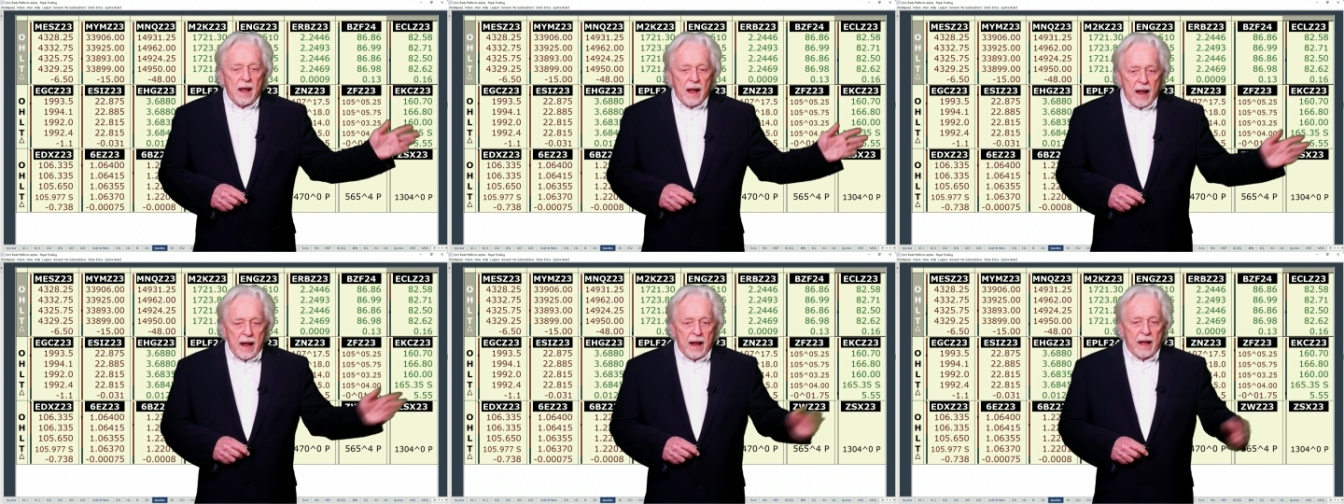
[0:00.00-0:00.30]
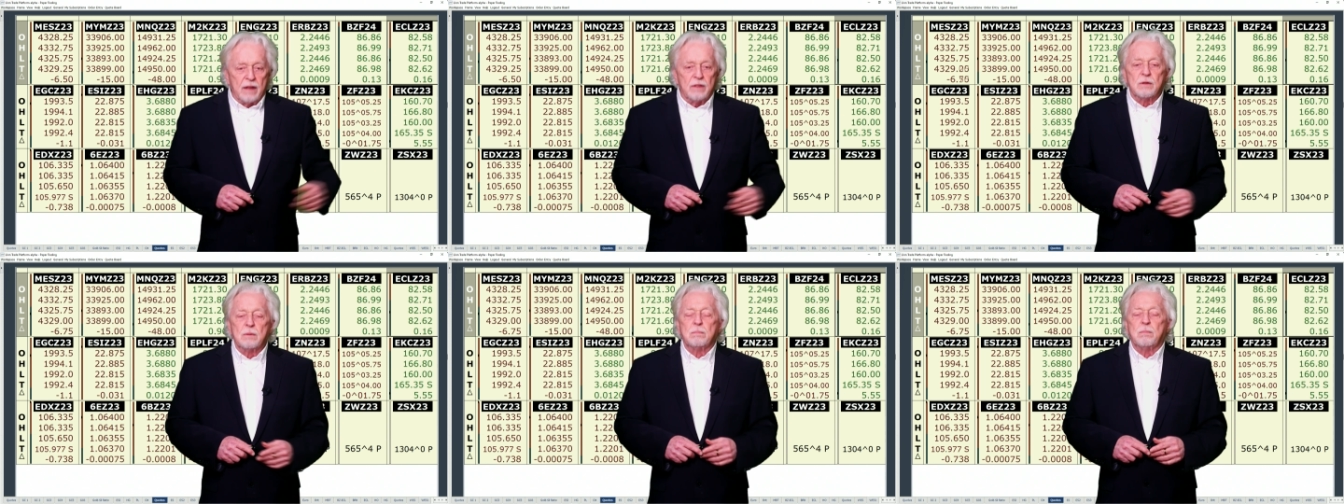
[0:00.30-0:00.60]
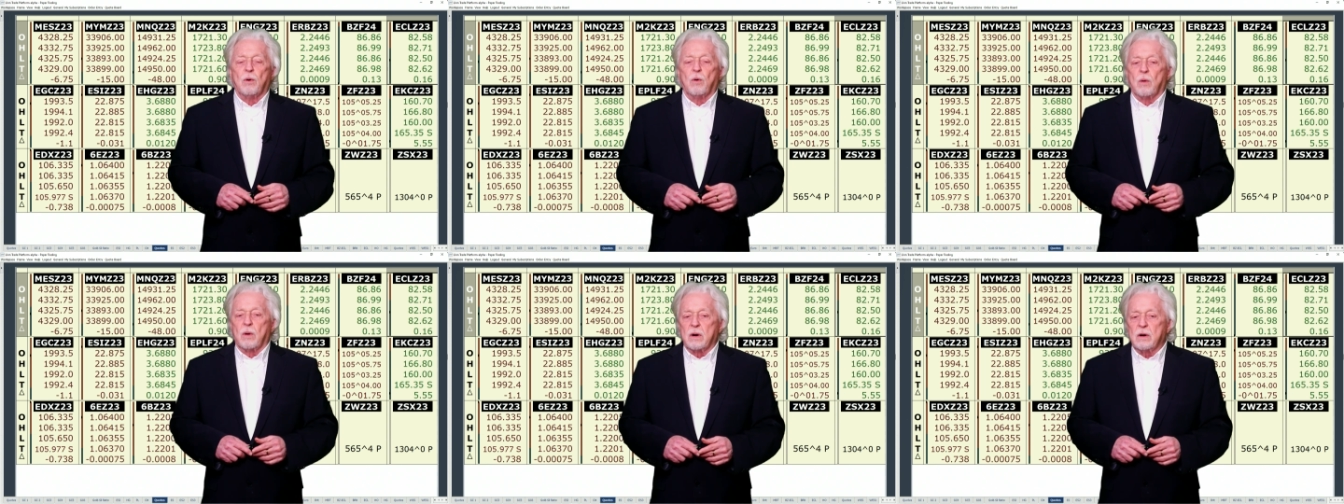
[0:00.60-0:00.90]
and the
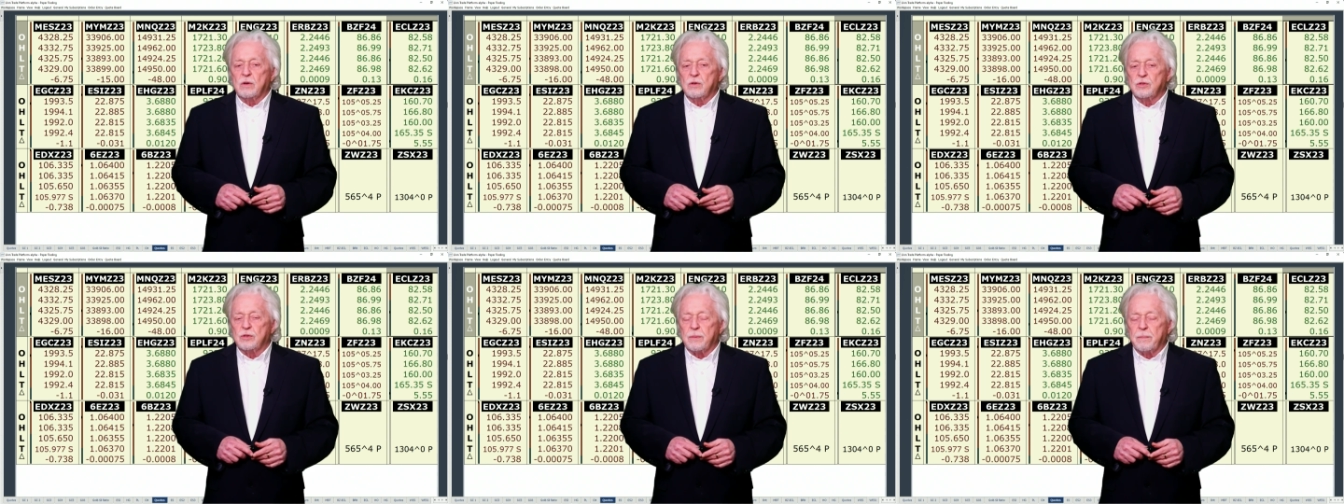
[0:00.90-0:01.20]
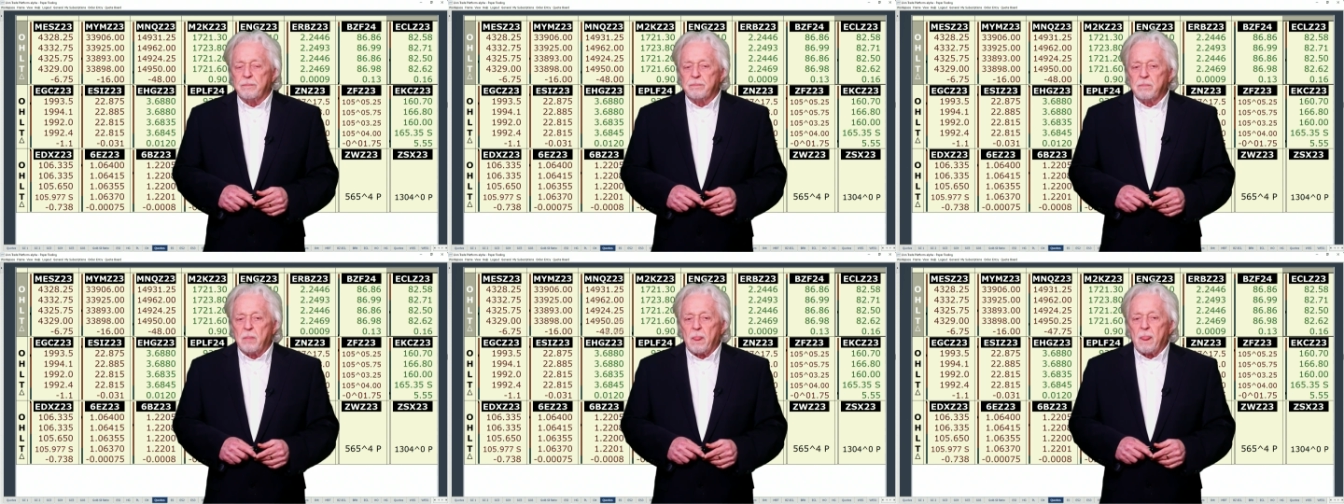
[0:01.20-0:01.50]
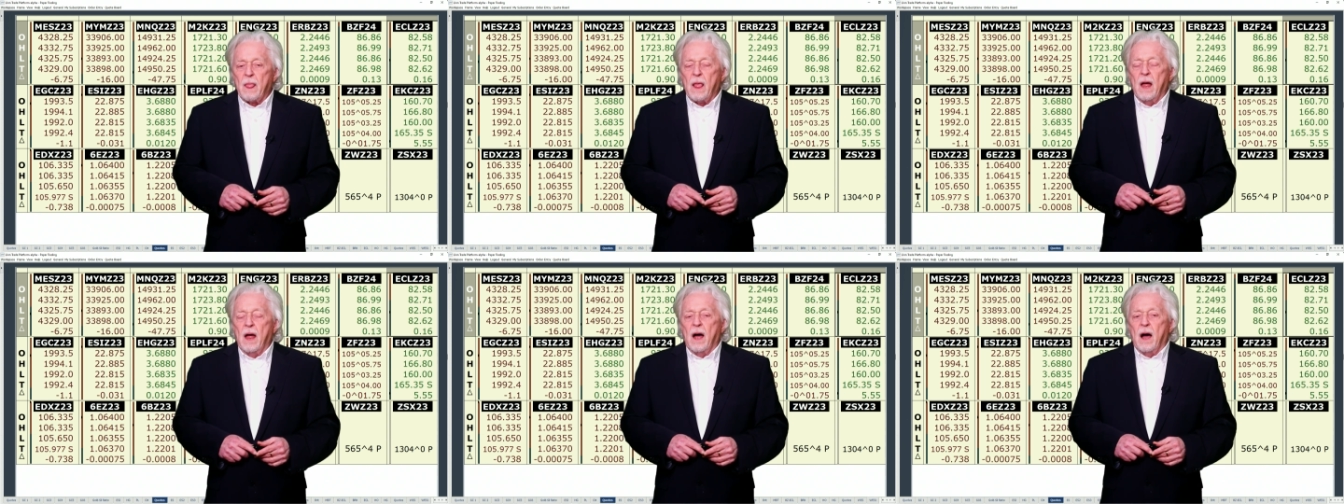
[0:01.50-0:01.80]
borders.
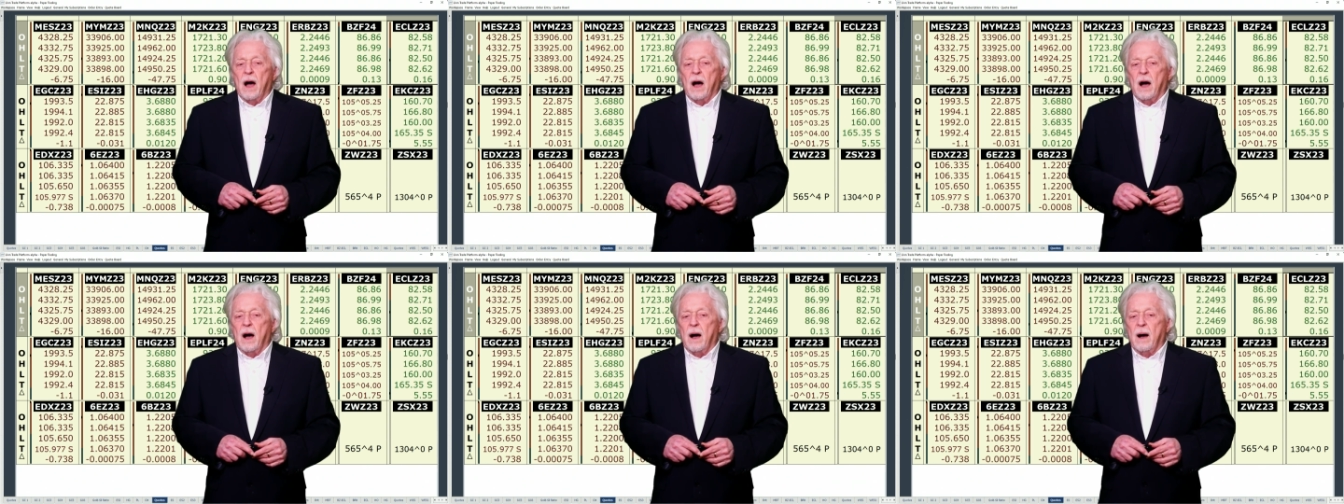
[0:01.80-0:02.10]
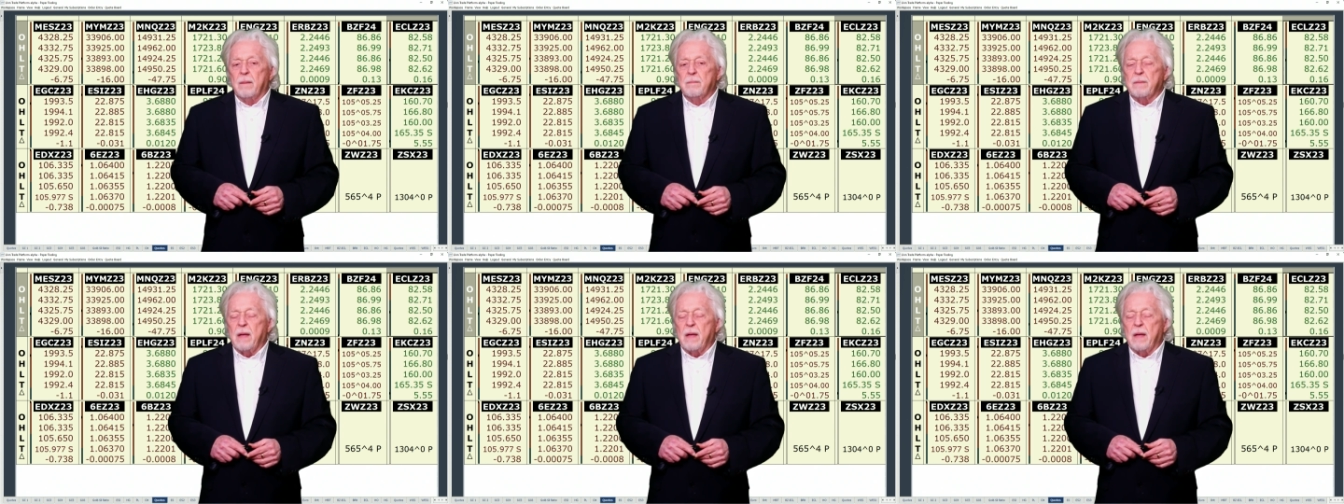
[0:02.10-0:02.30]
Um,